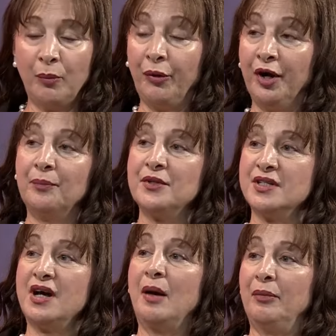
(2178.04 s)
to bring up the
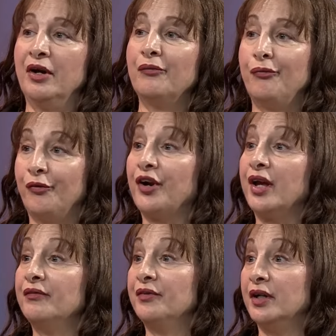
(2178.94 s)
topic of
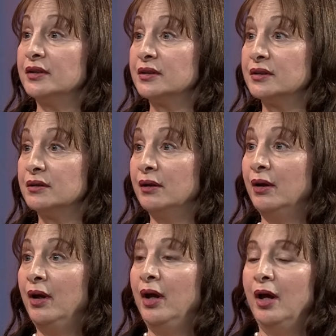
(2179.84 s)
forgiveness.
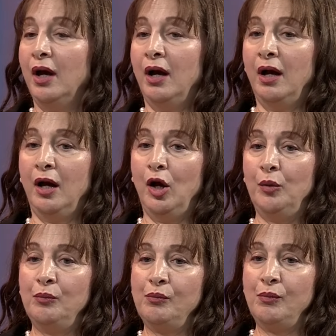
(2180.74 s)
Yeah.
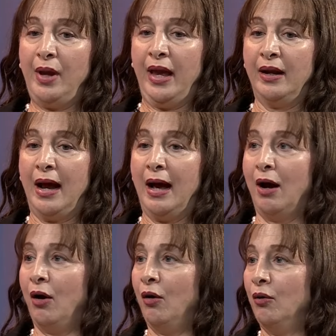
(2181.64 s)
Um, and
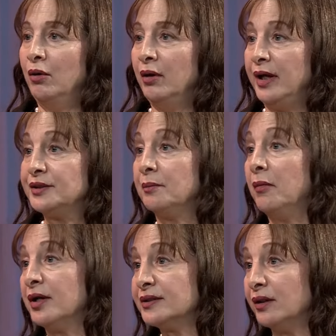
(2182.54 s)
how, as a
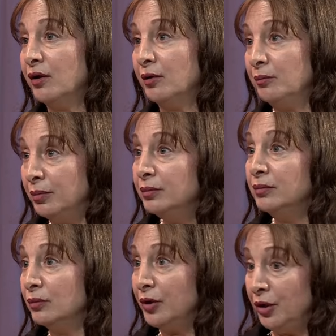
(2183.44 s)
Muslim,
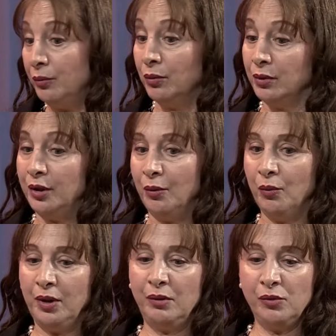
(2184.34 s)
when you were, you know,
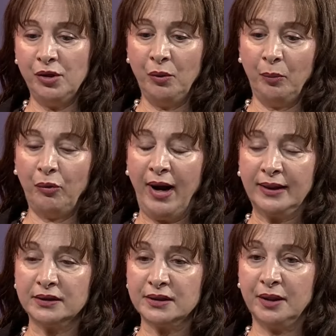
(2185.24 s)
when, when you were
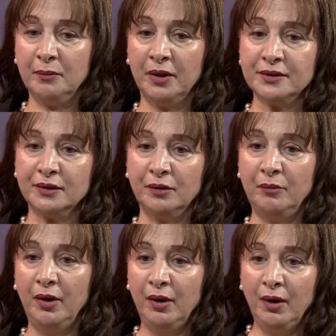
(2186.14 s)
practicing Muslim,
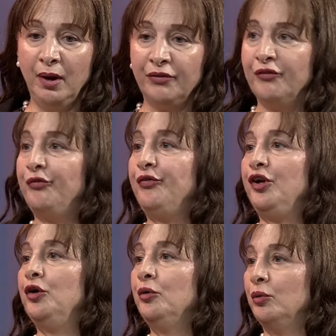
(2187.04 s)
the
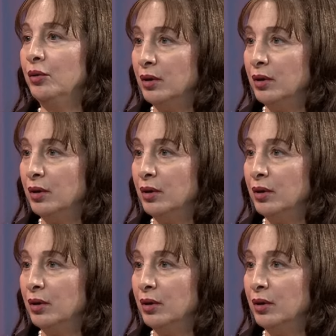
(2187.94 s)
view